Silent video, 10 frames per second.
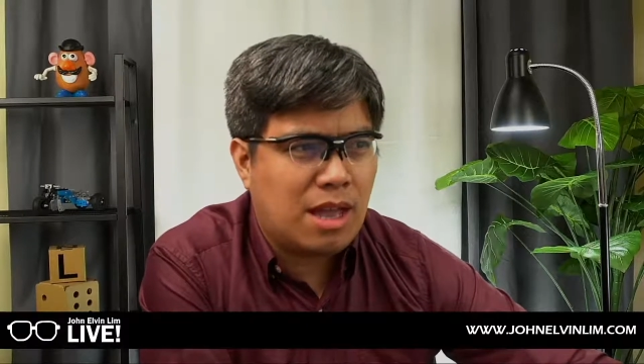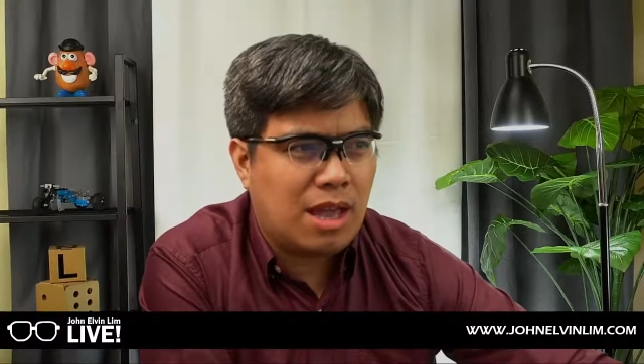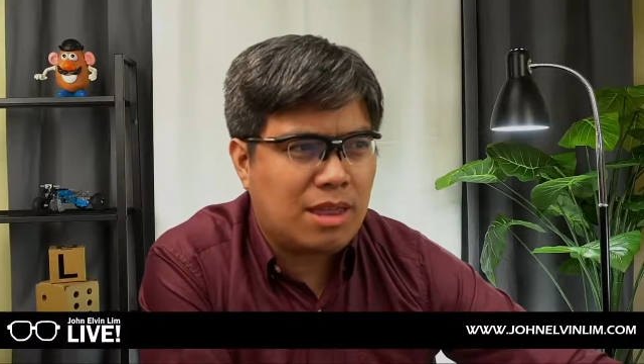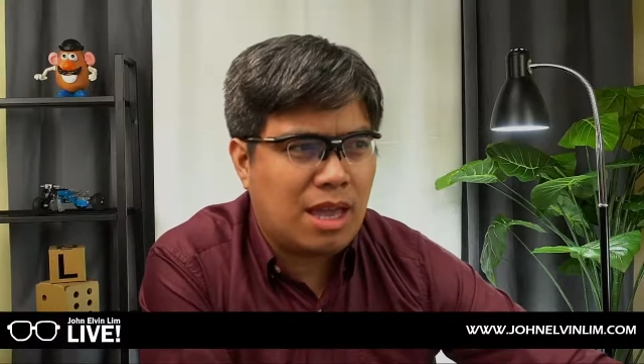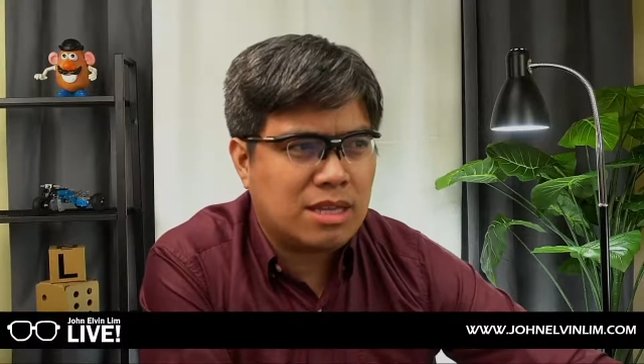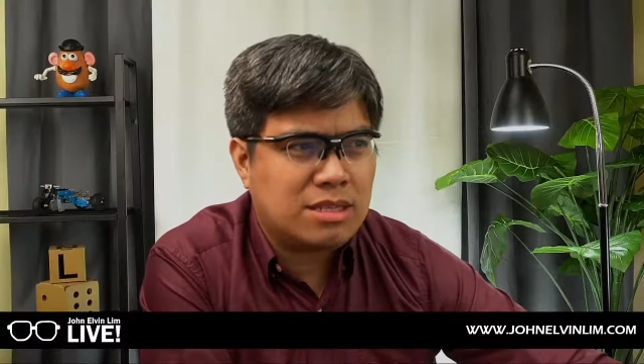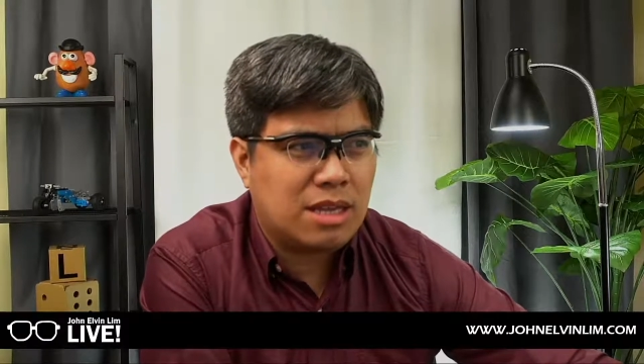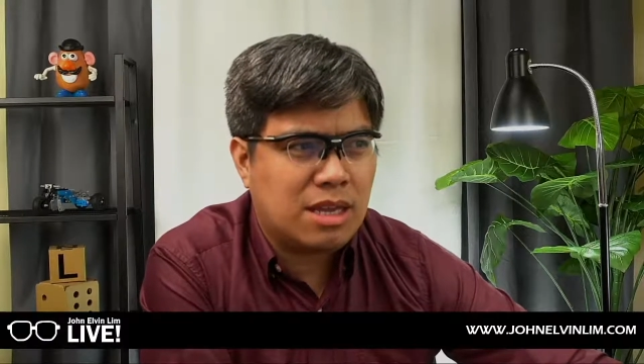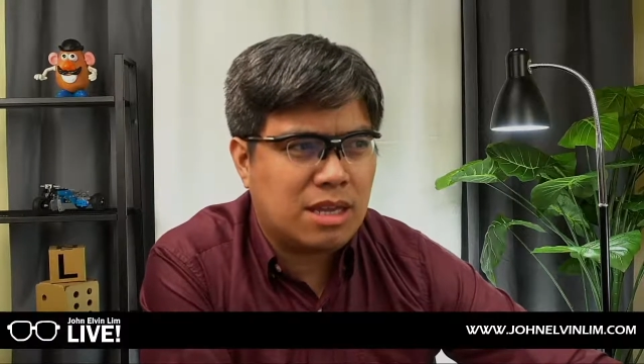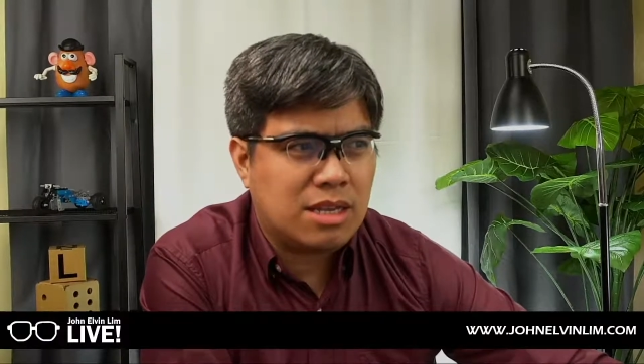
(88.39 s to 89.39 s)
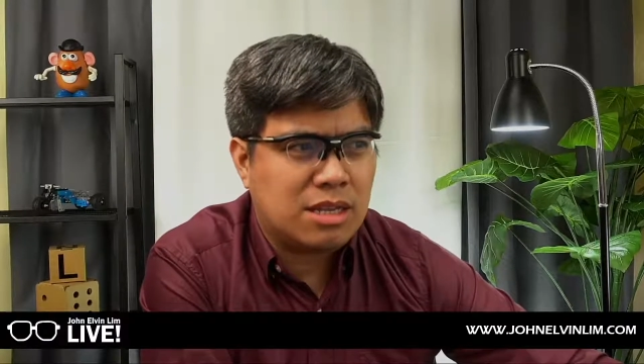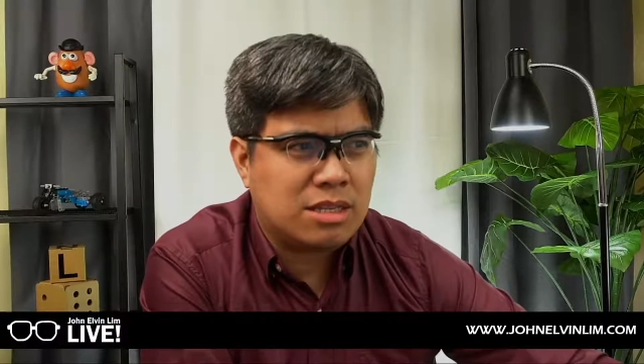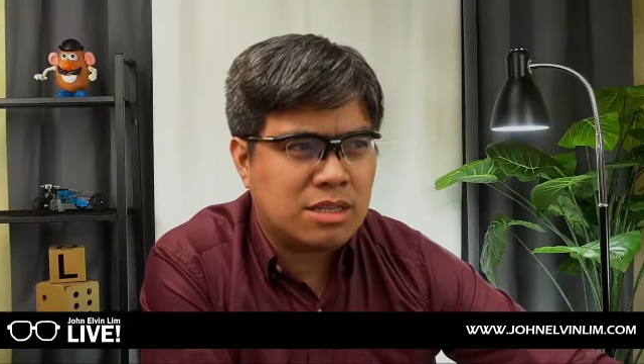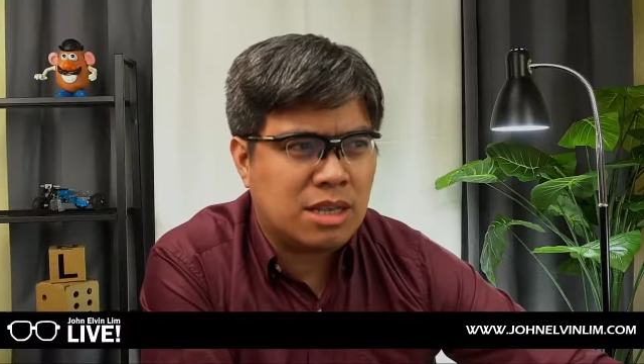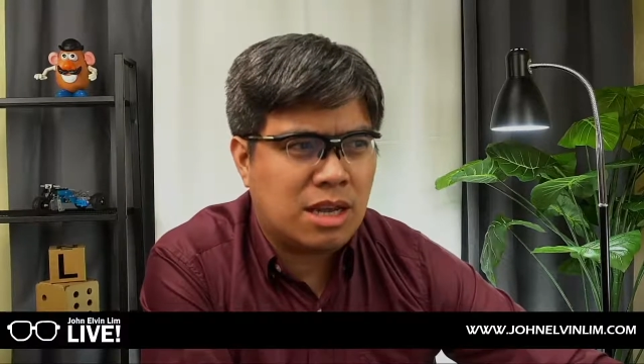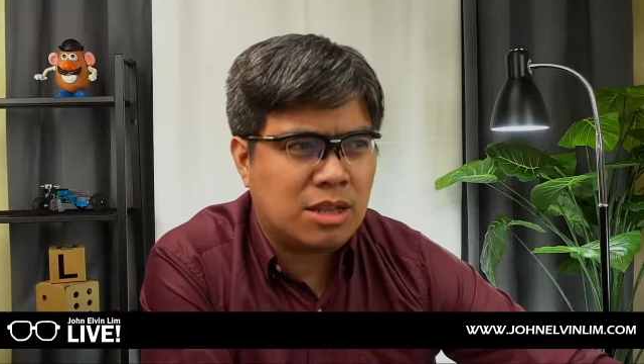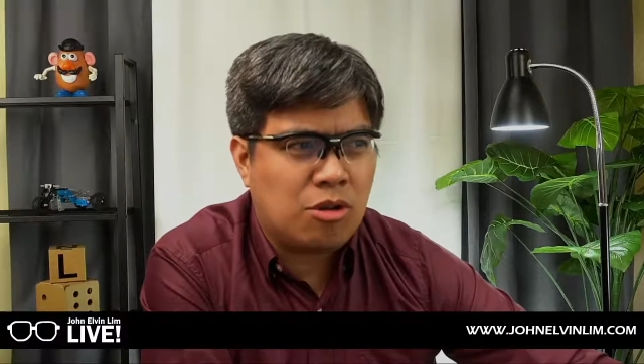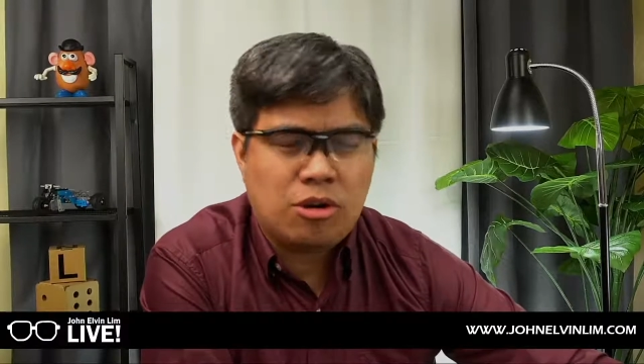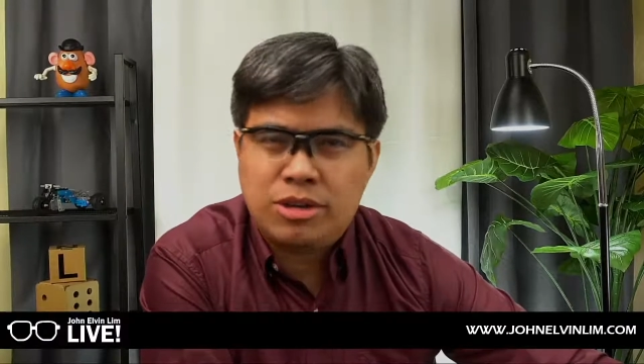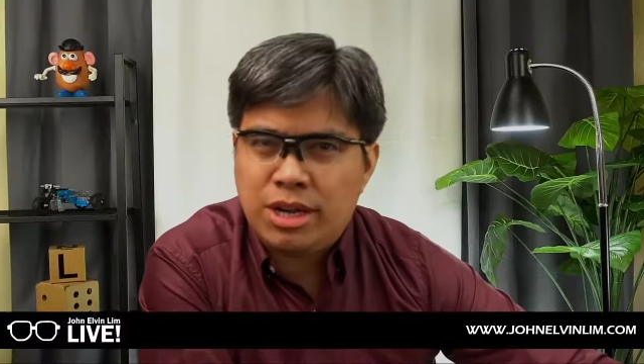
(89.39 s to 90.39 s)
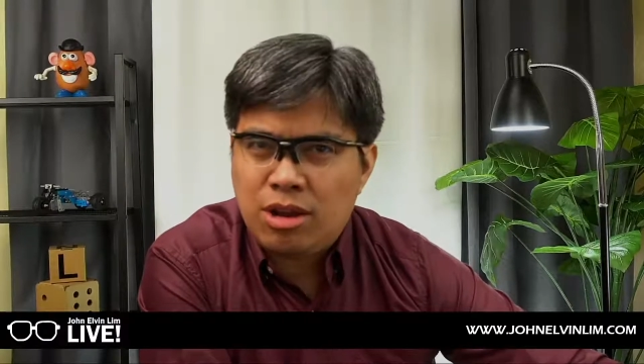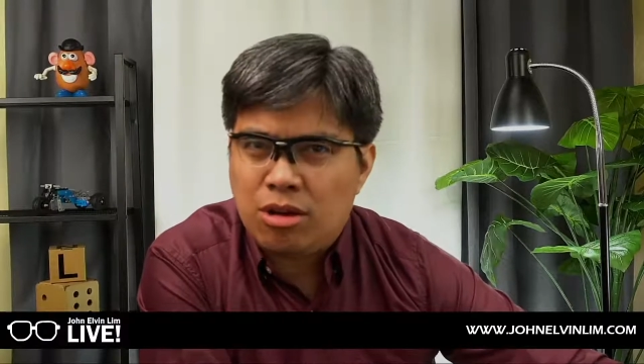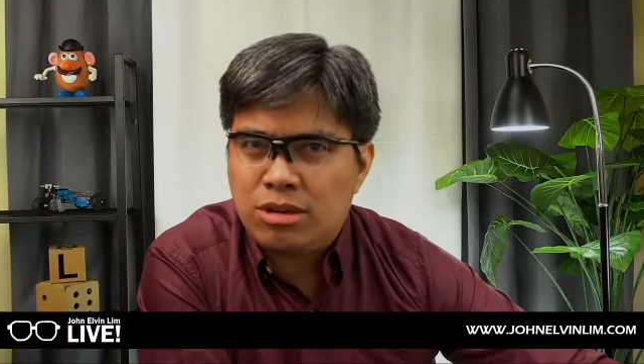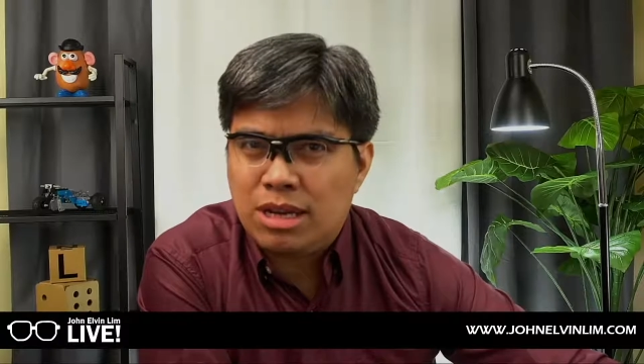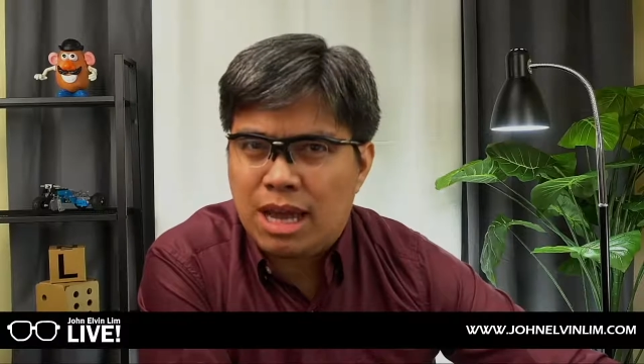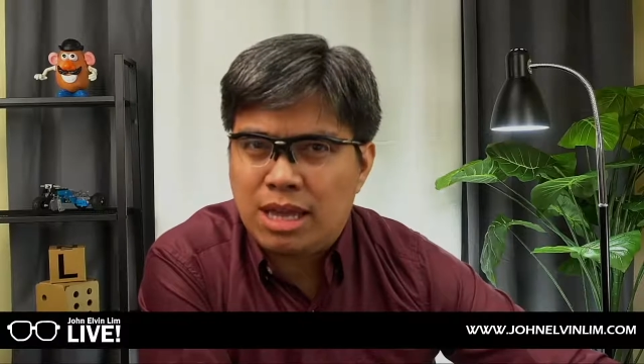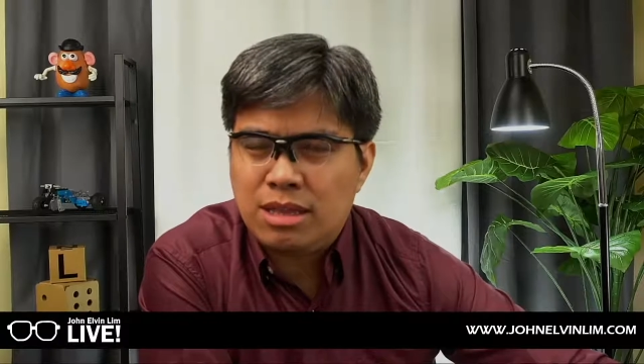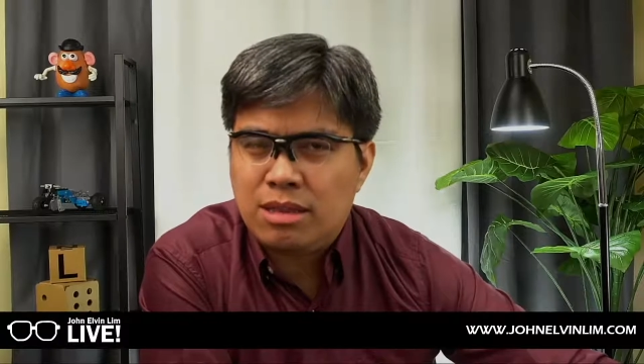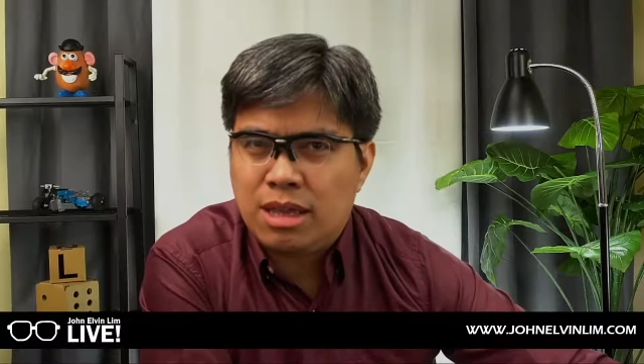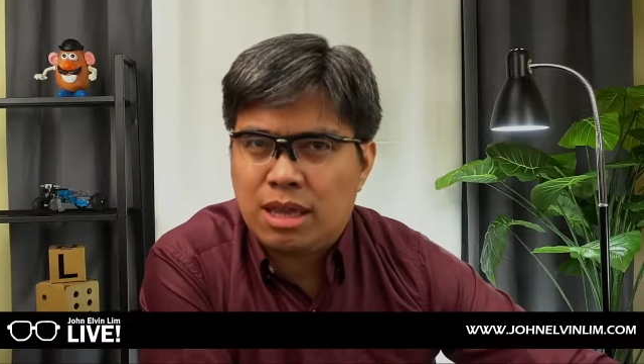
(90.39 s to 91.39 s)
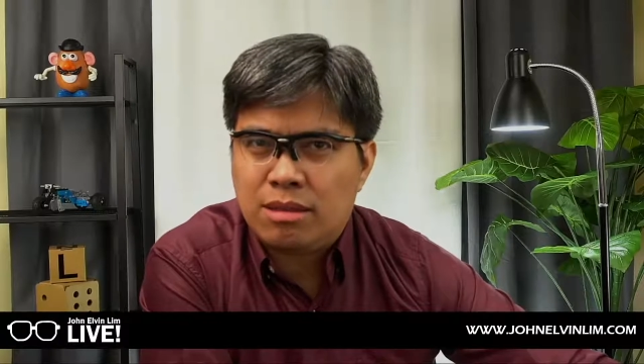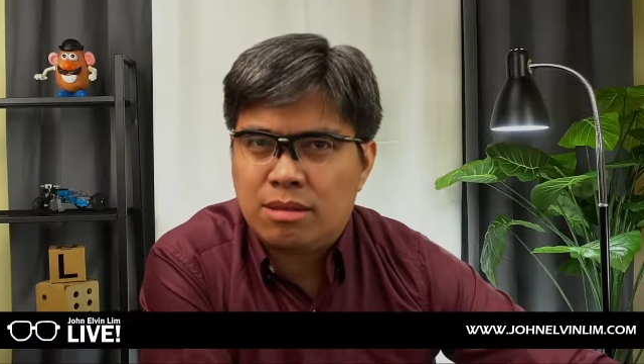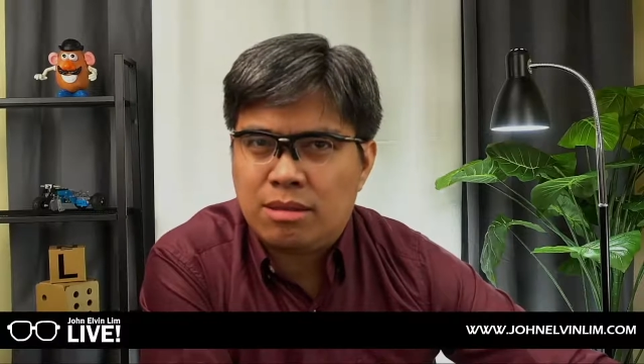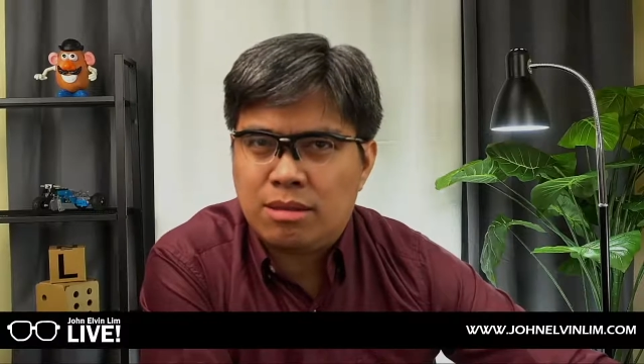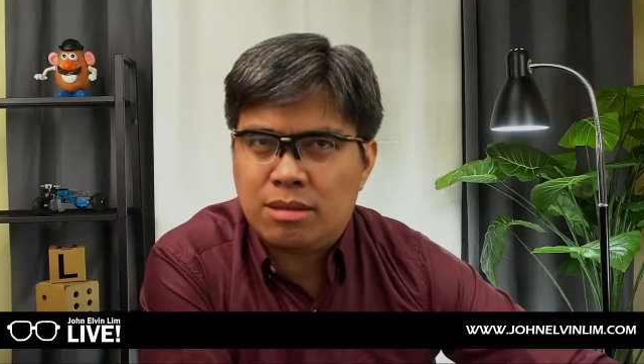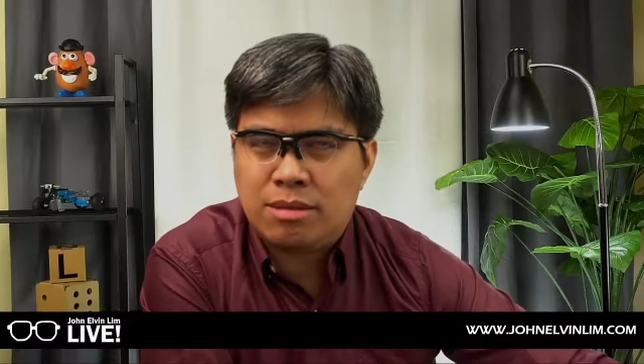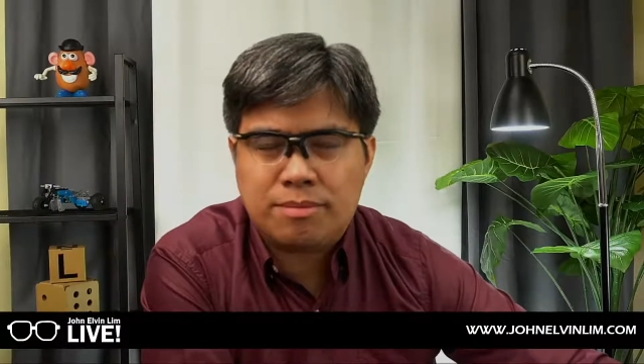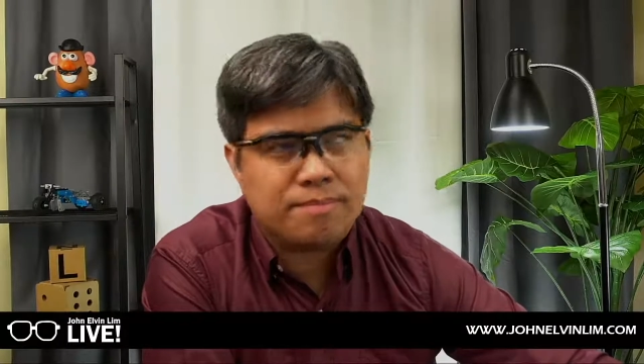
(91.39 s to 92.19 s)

And next is that ordering online can